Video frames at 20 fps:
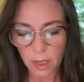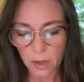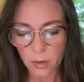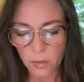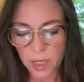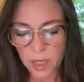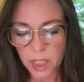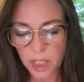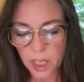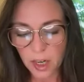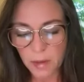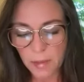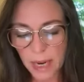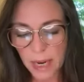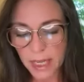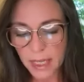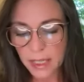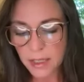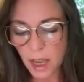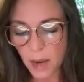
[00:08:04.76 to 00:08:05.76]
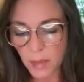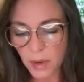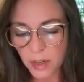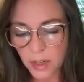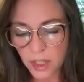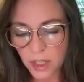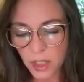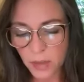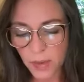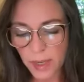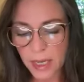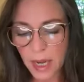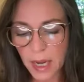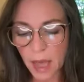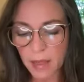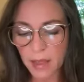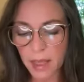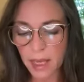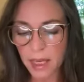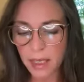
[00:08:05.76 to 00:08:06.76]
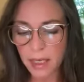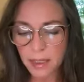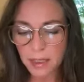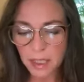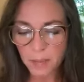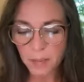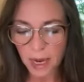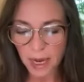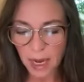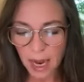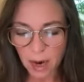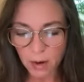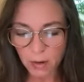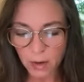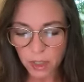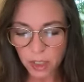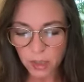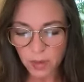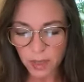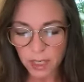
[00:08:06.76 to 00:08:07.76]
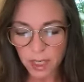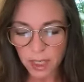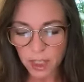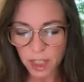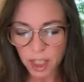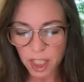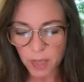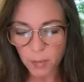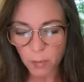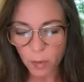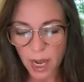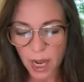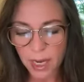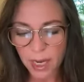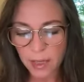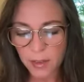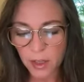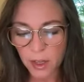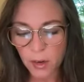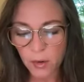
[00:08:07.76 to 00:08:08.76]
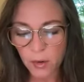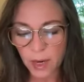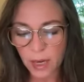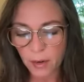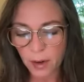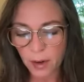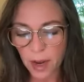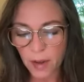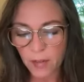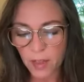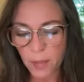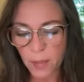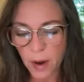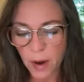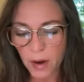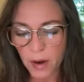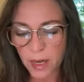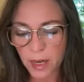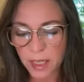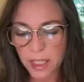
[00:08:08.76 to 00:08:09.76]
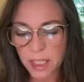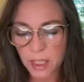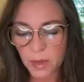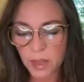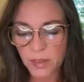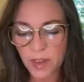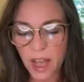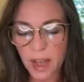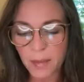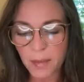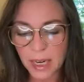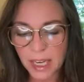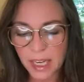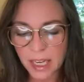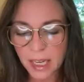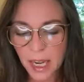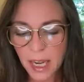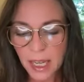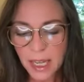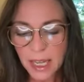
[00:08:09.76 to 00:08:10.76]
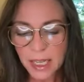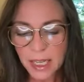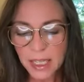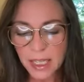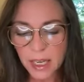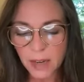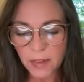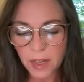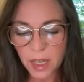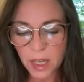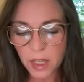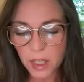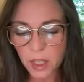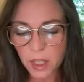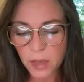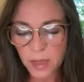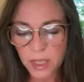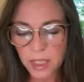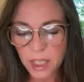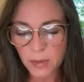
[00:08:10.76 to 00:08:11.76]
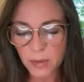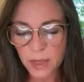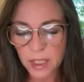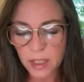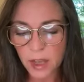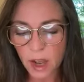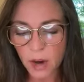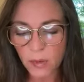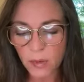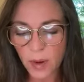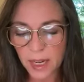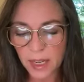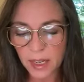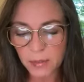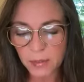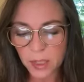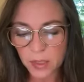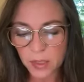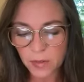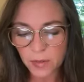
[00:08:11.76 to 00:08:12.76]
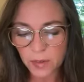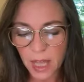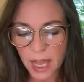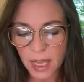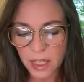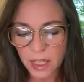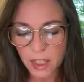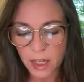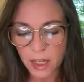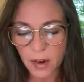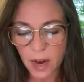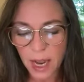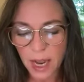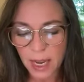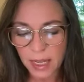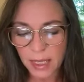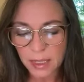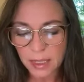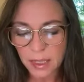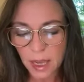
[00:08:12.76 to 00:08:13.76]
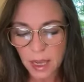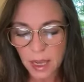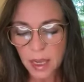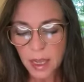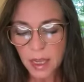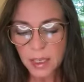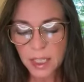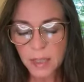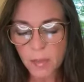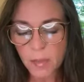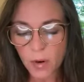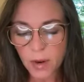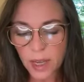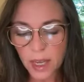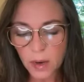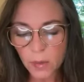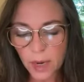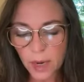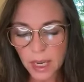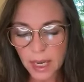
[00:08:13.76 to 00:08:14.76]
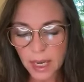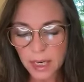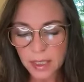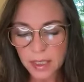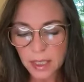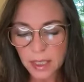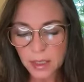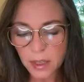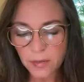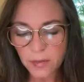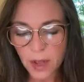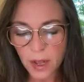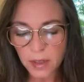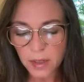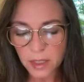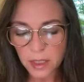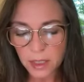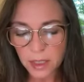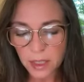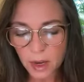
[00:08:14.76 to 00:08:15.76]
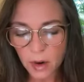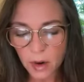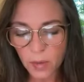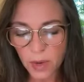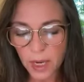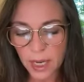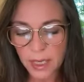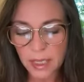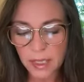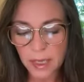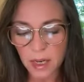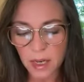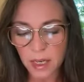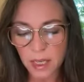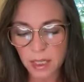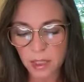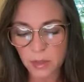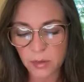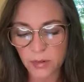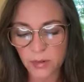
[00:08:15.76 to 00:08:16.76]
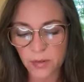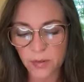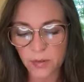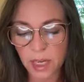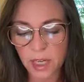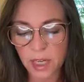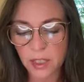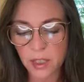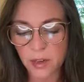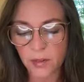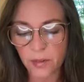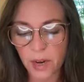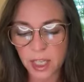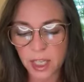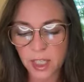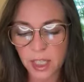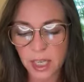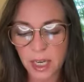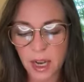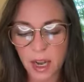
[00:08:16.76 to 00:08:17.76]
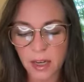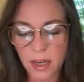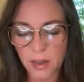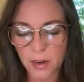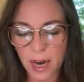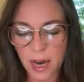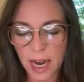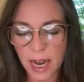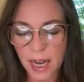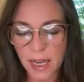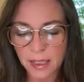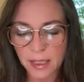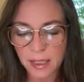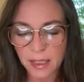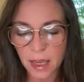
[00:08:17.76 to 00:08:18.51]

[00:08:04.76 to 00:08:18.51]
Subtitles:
We shared many summers doing nothing, spent hours drinking cheap wine in the greenery of the park until we vomited, sniffing glue until we saw red and blue flash in our eyes, smoking weed until it felt as though we had sunk into freshly cut grass.